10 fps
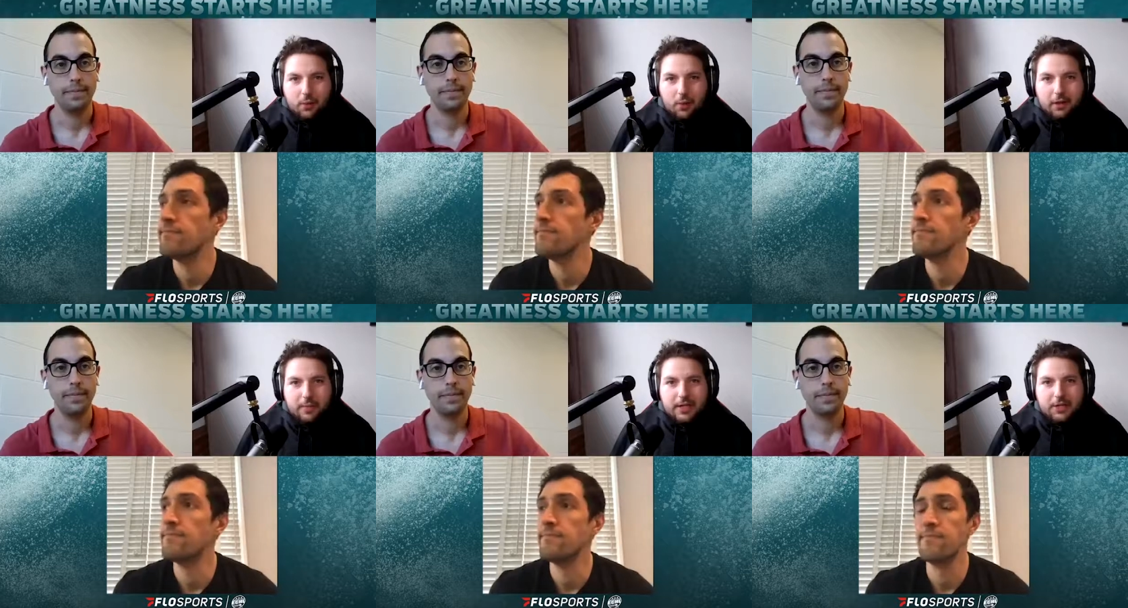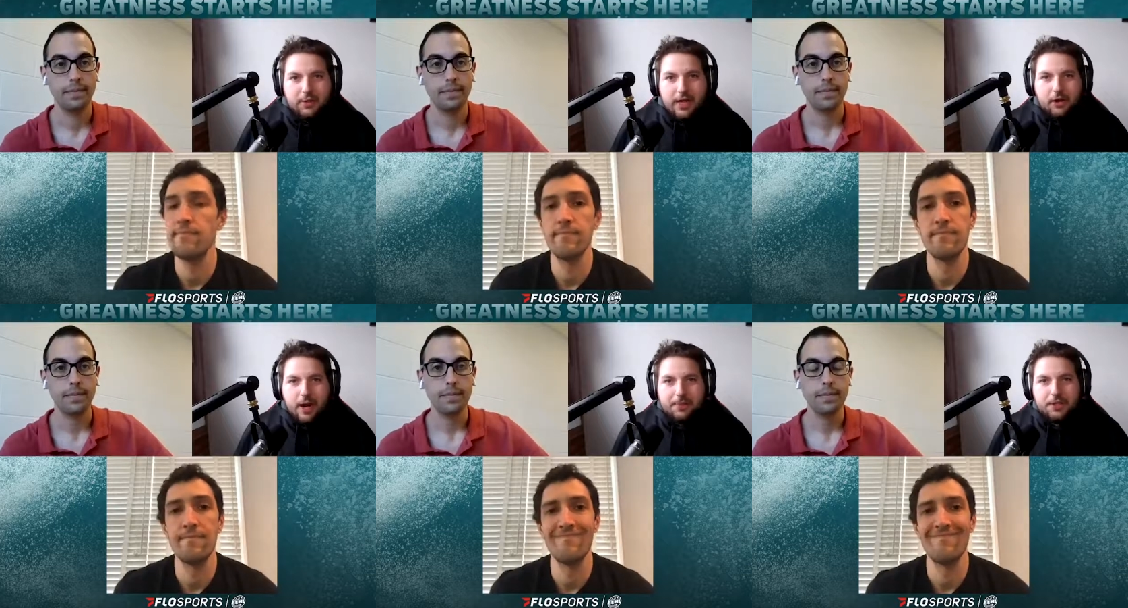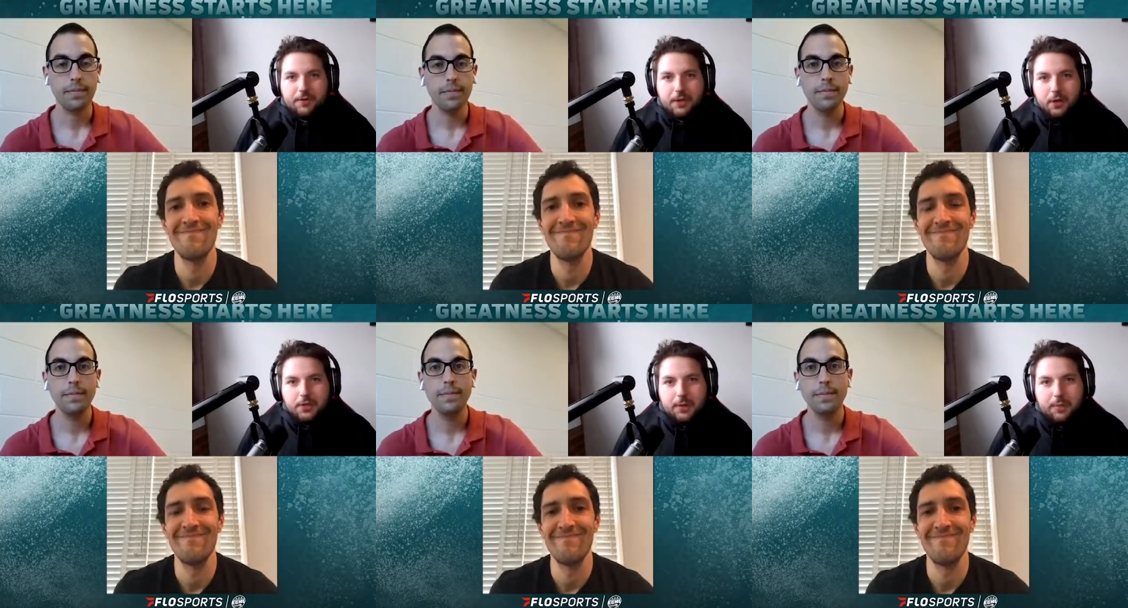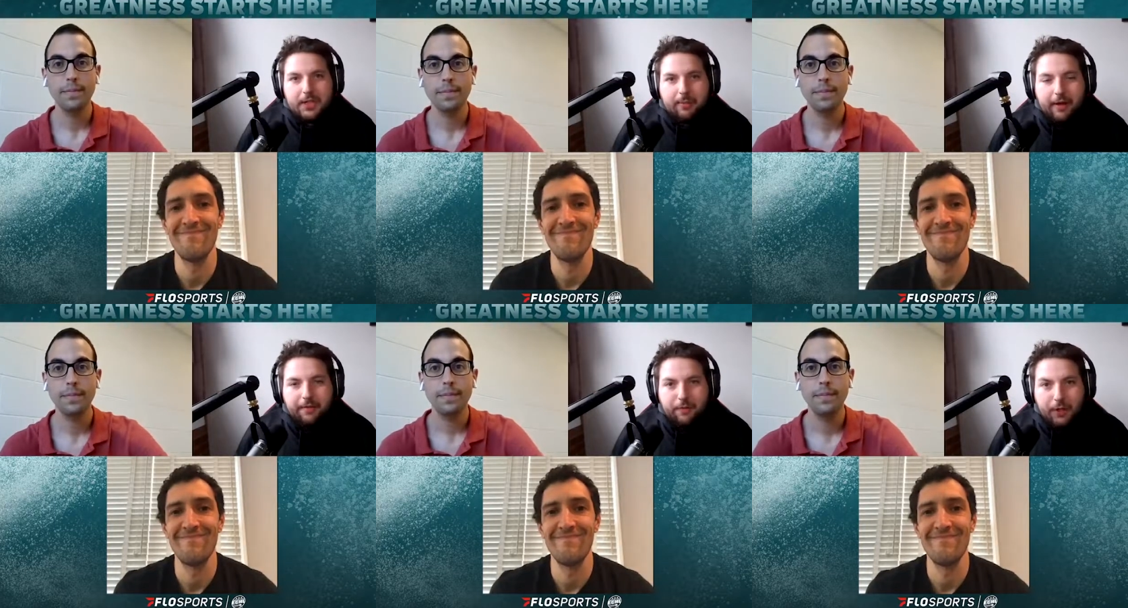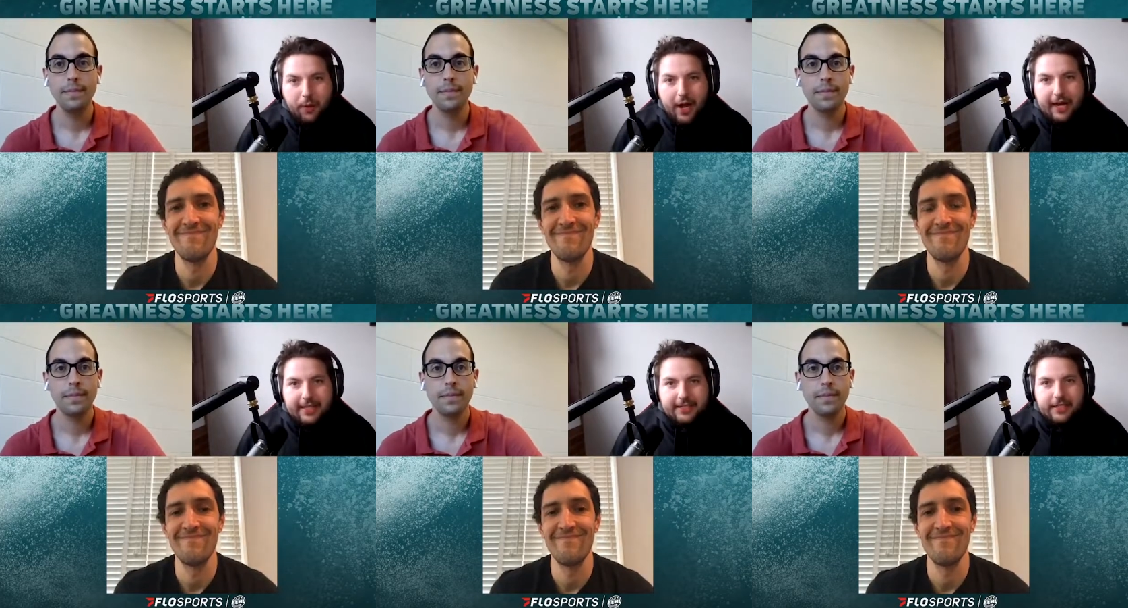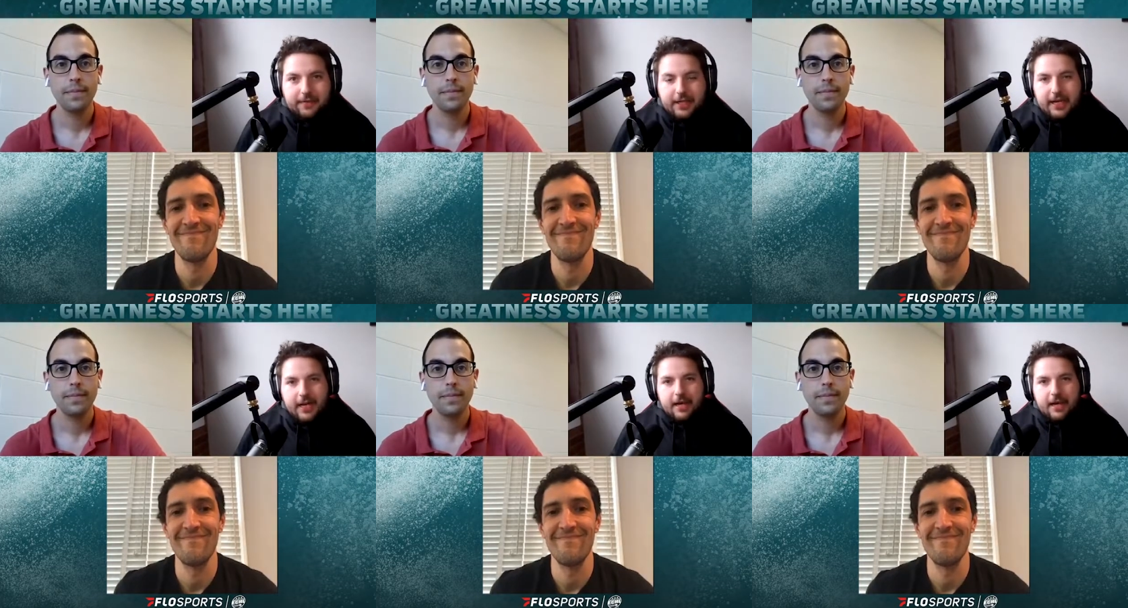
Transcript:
Speaker 1: Welcome into another episode of Coastin' presented by Flow Hockey TV.